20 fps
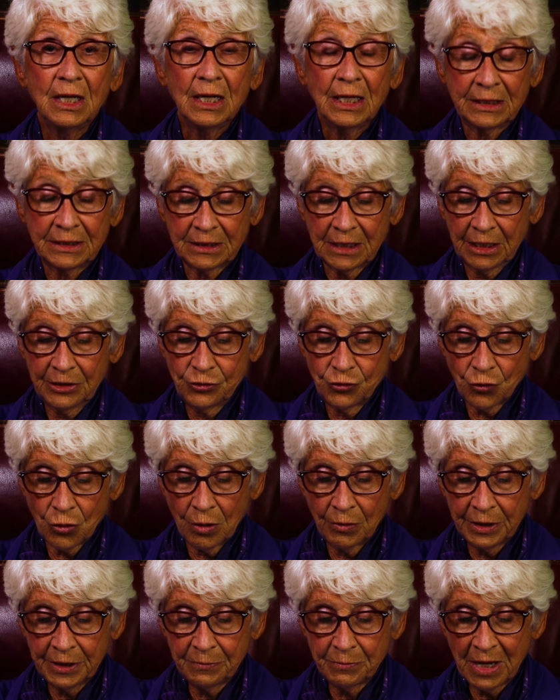As I
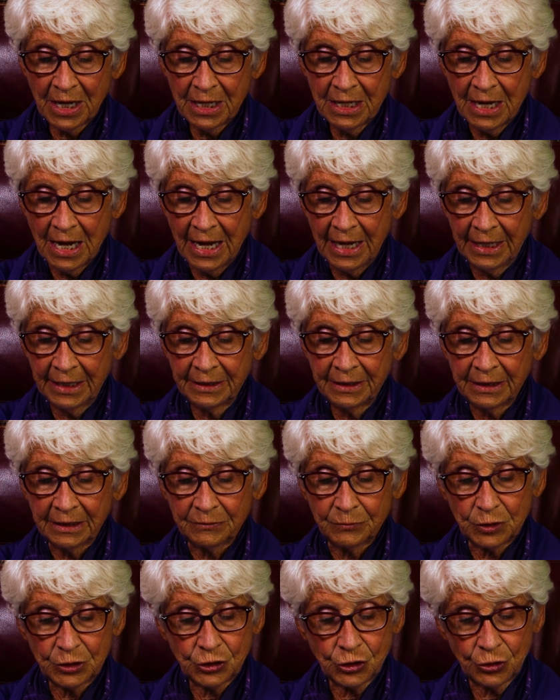drew in my hand
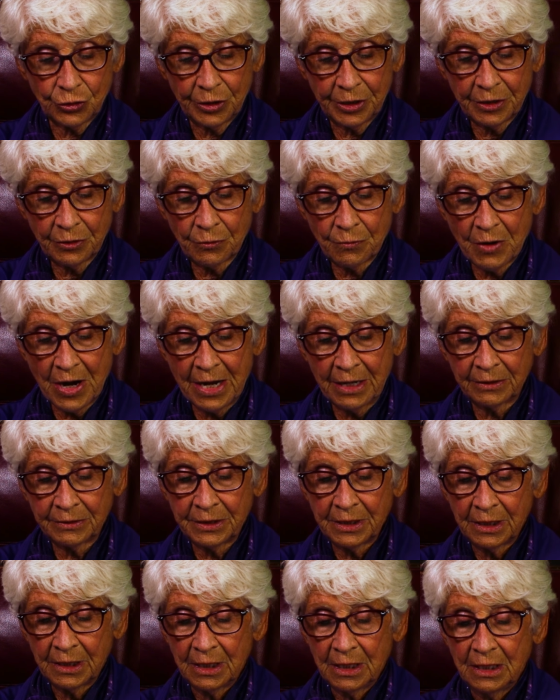and was turning
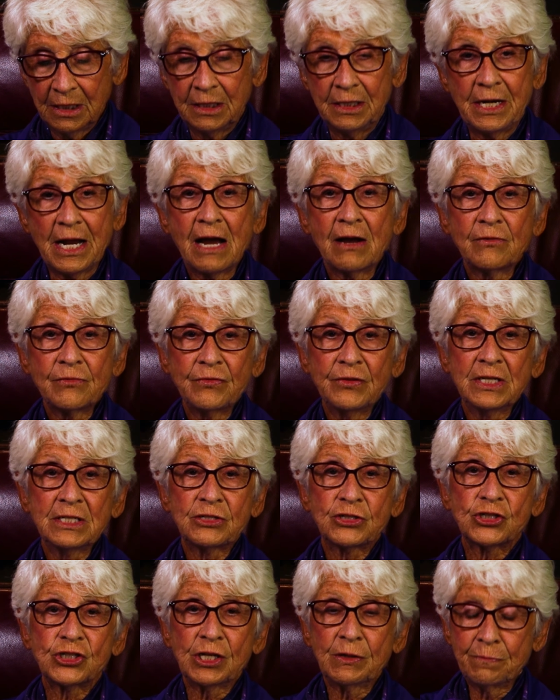around, down
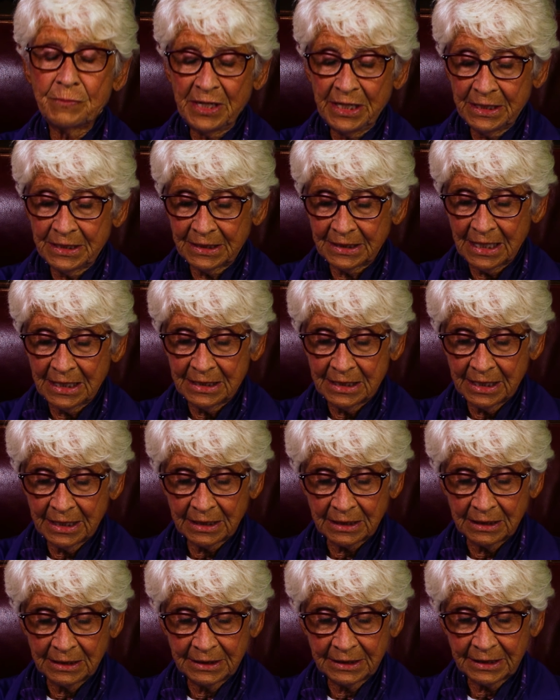the chimney St.
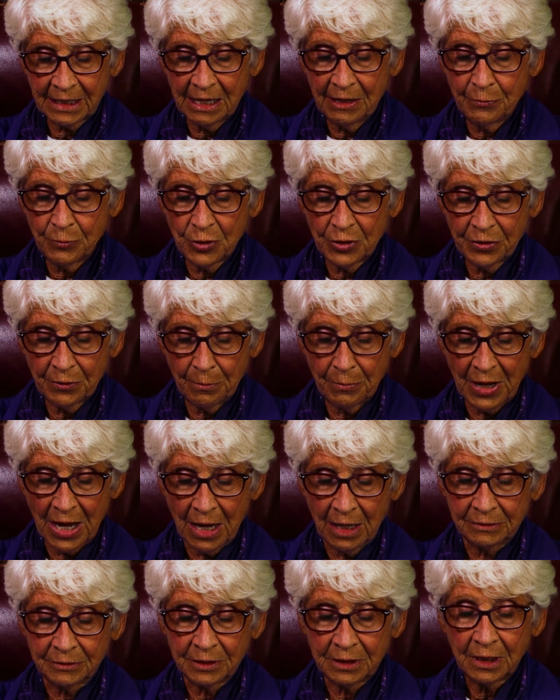Nicholas came with a
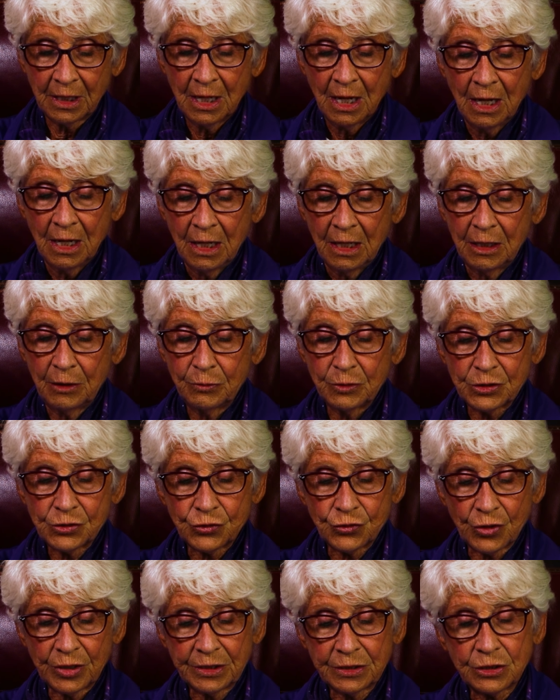bound. He
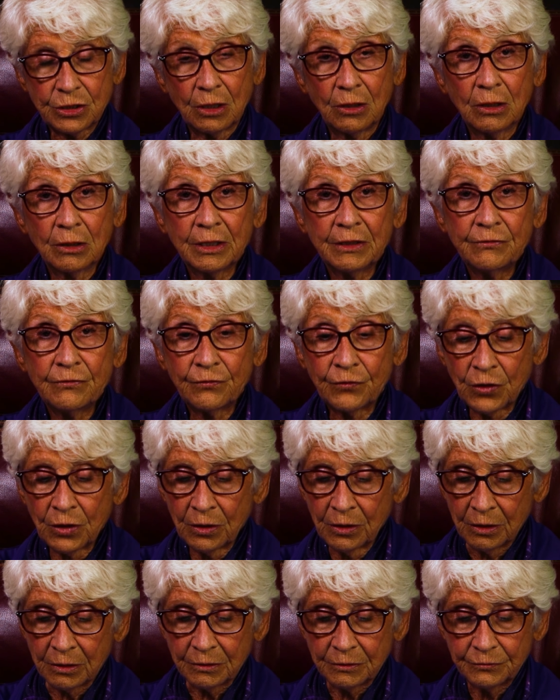was dressed all in
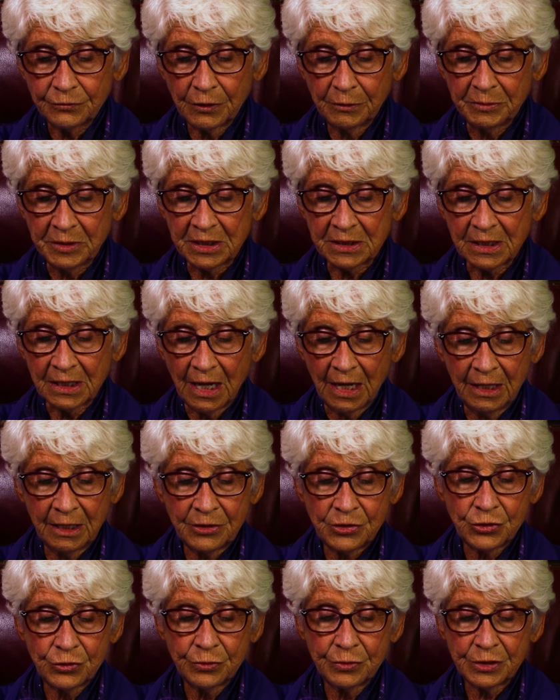fur from his
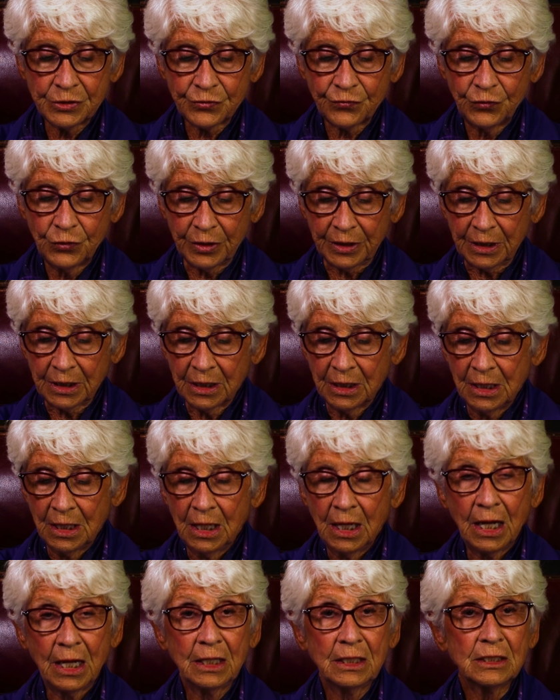head to his foot,
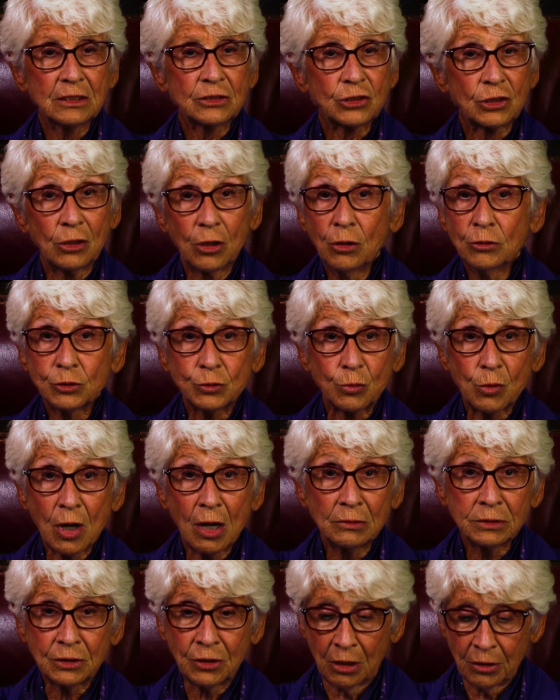and his clothes were
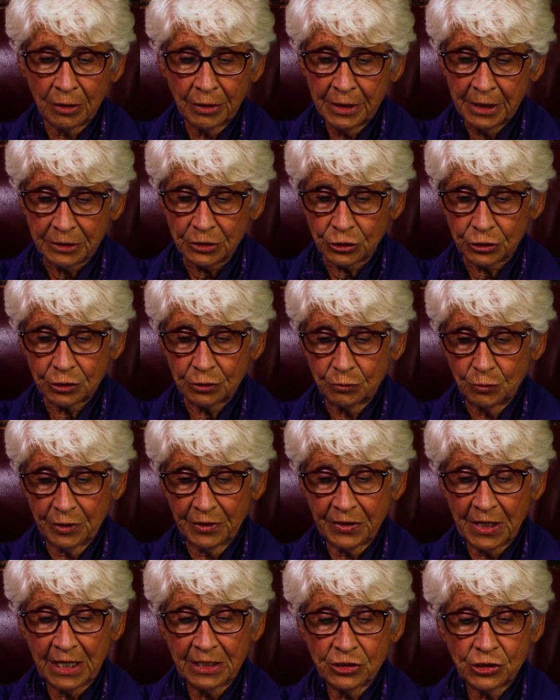all tarnished
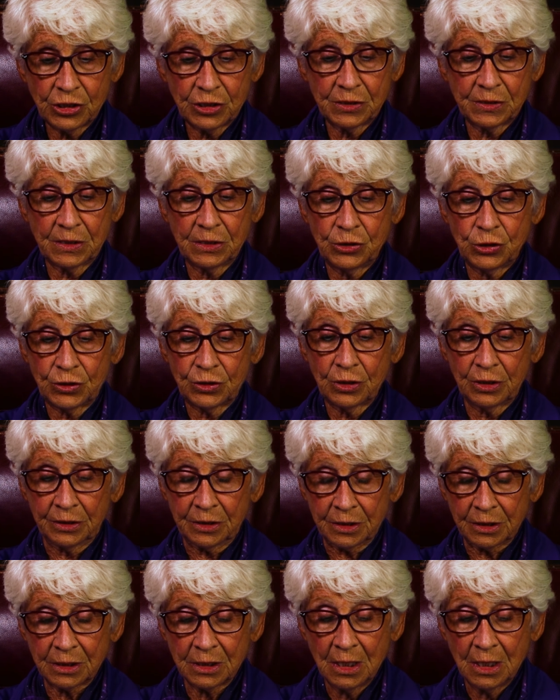with ashes and soot.